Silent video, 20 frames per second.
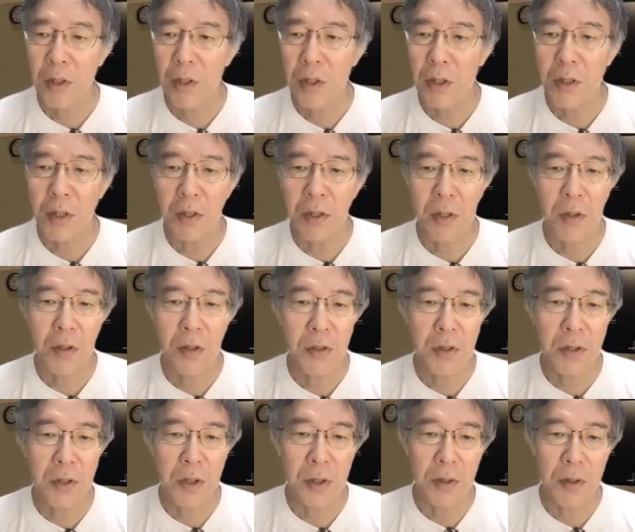This is a
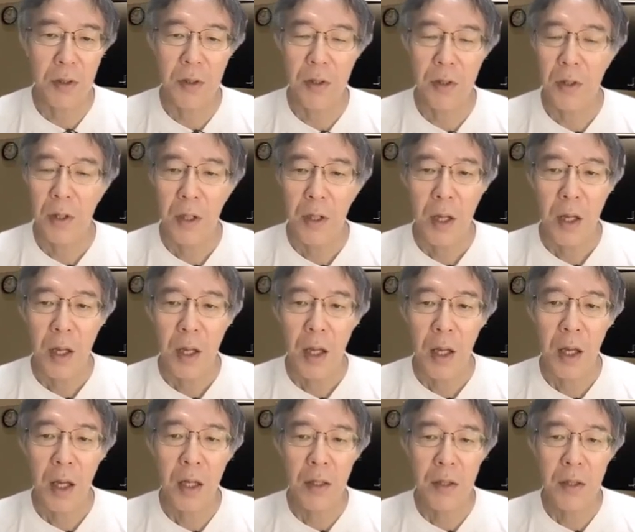constant.
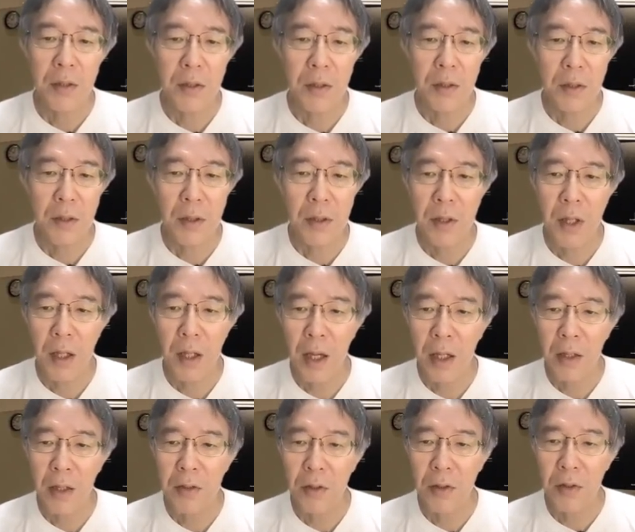And they
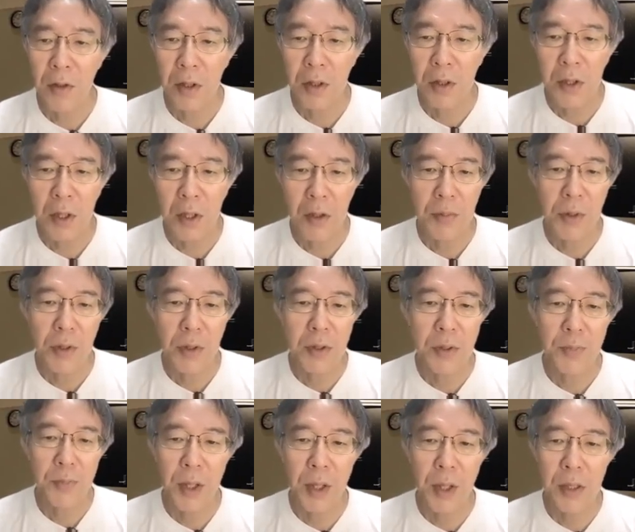act on this Hilbert
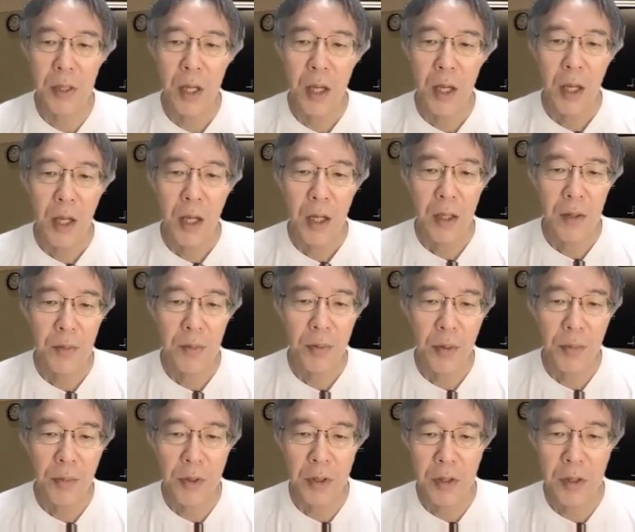space. And
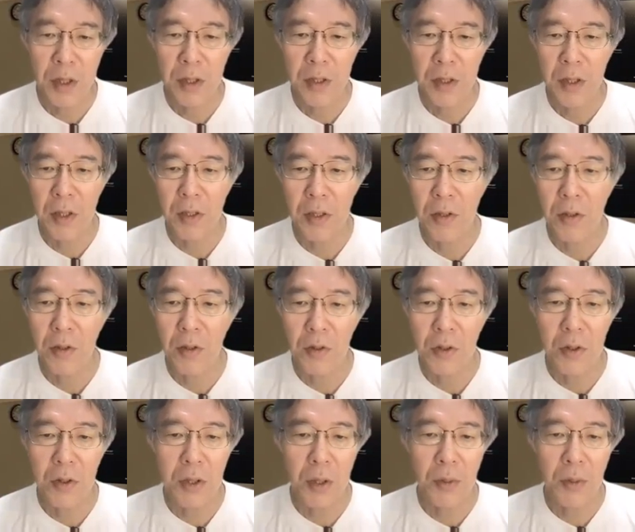probably this is new
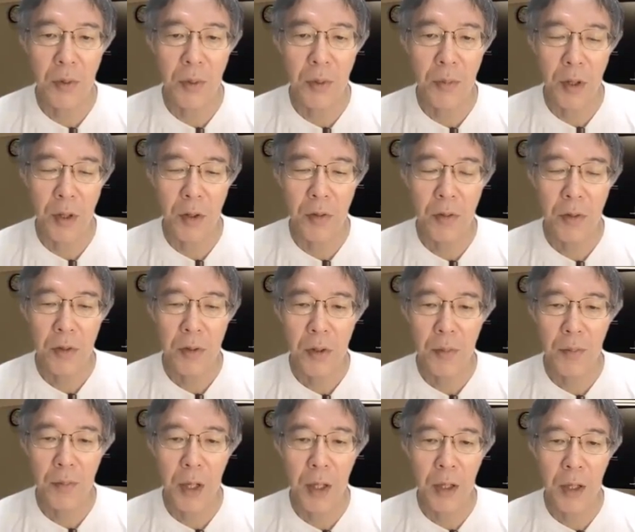to some of you.
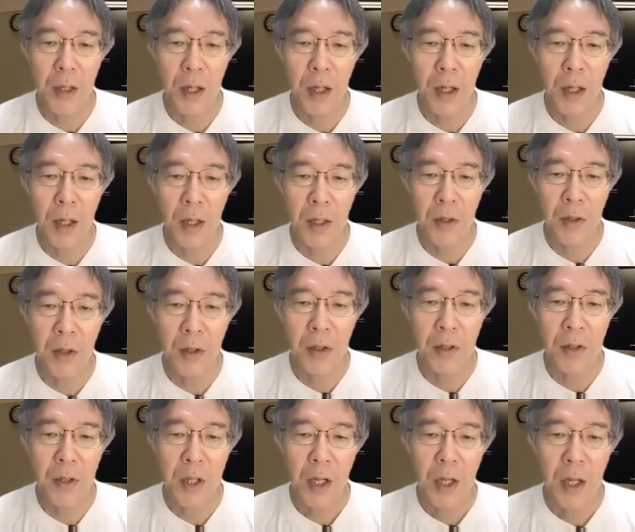By R
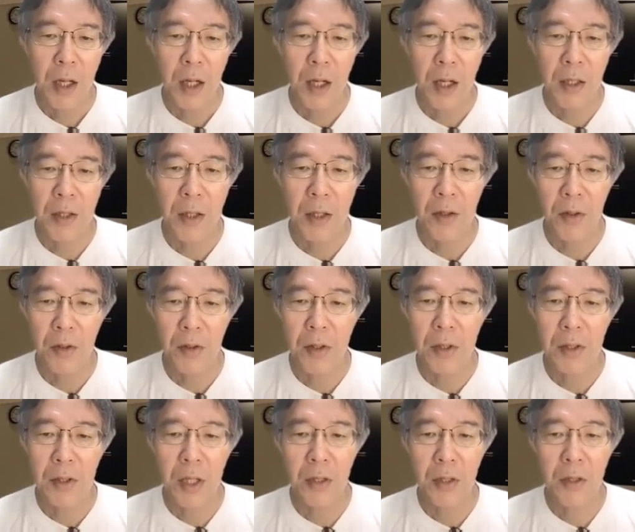lock, I denote the
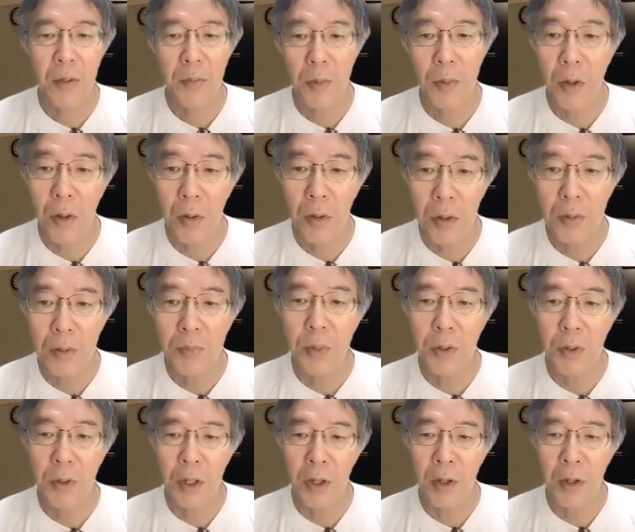set of all
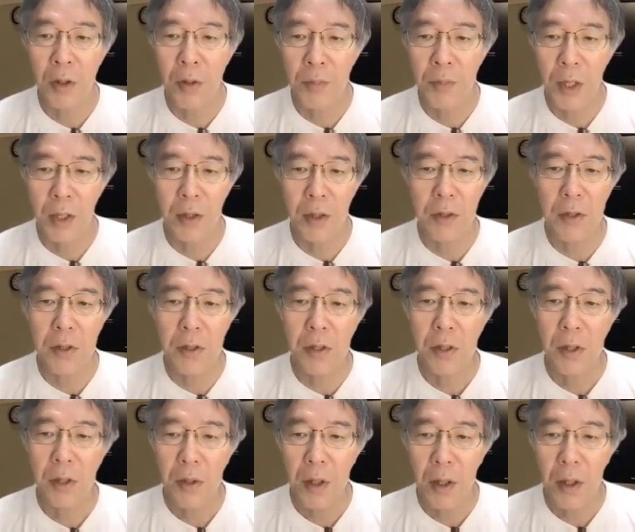polynomials
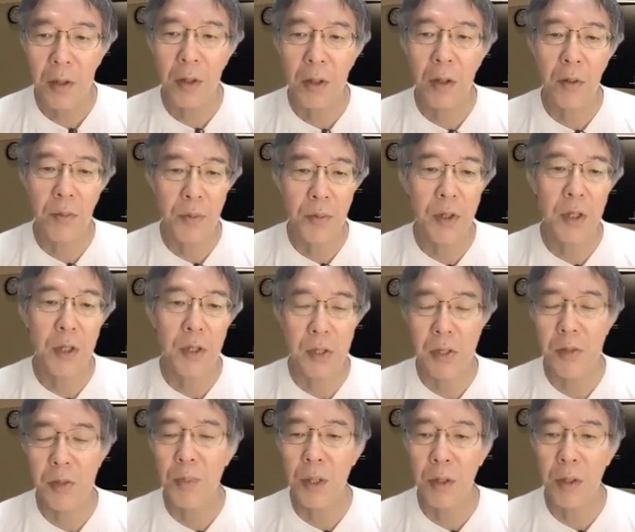of these
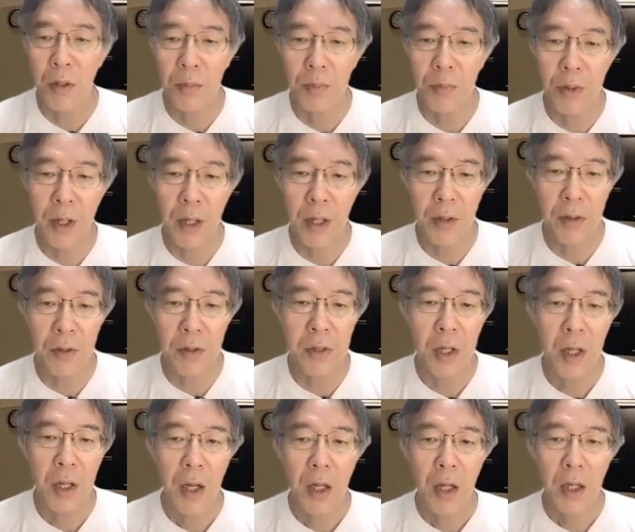spin operators.
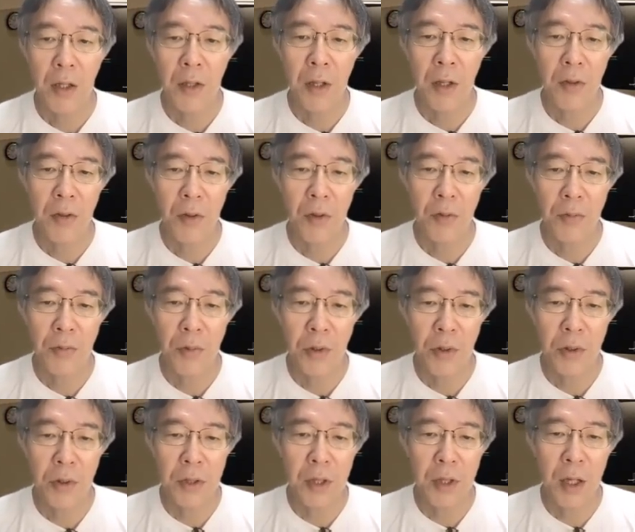In other
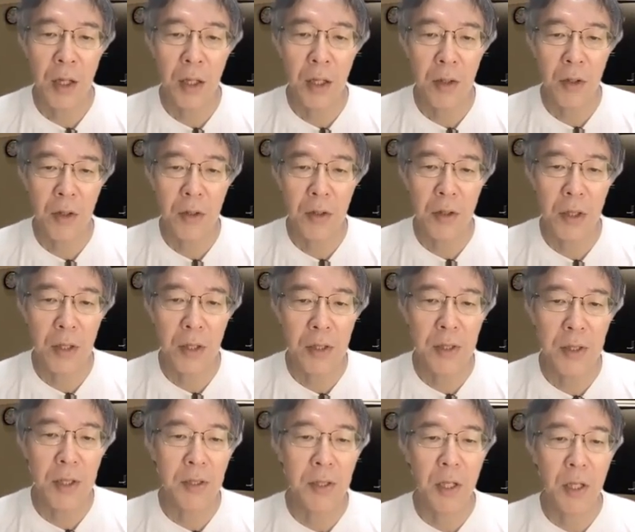words, our lock is
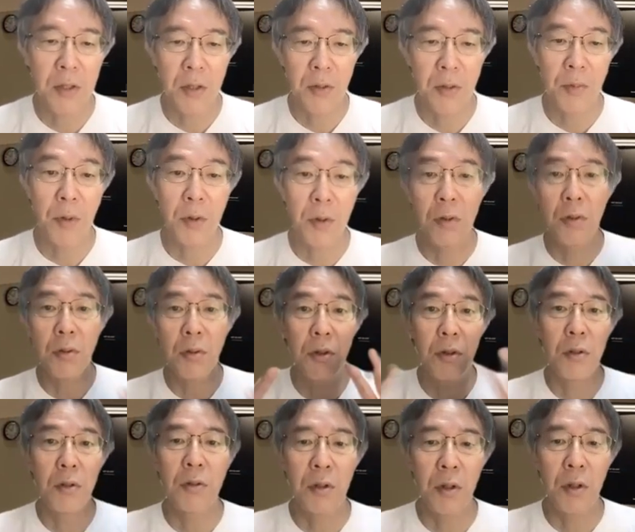the set of all
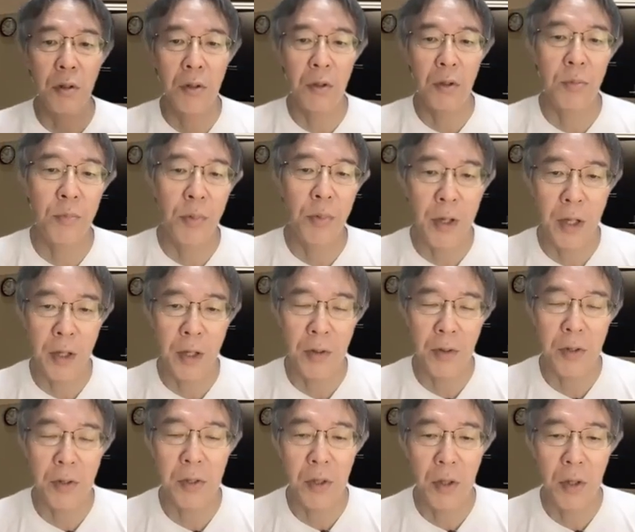local
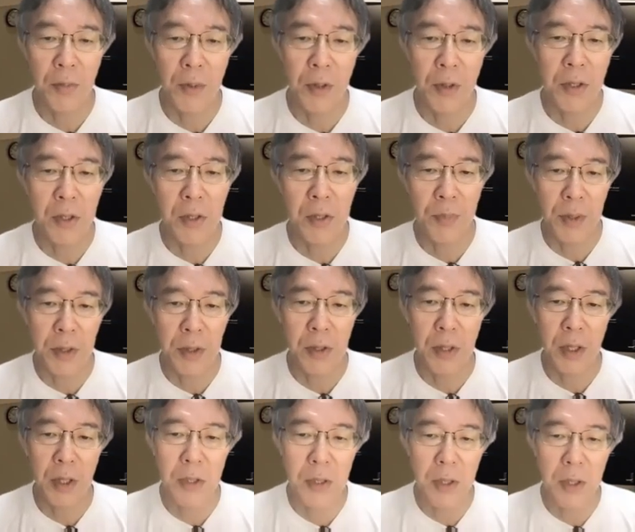operators of this spin
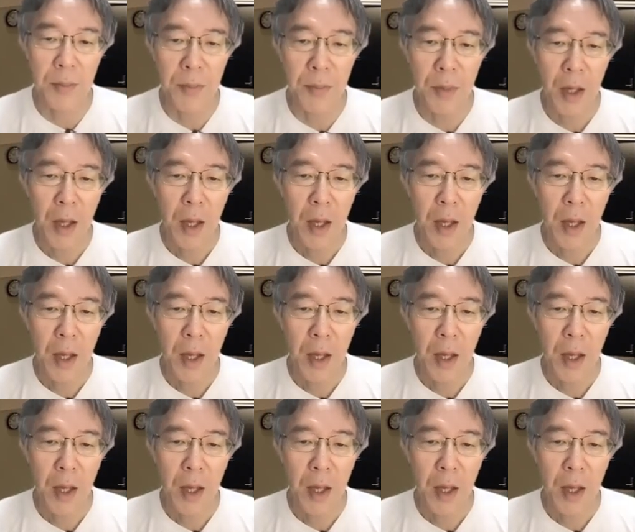system.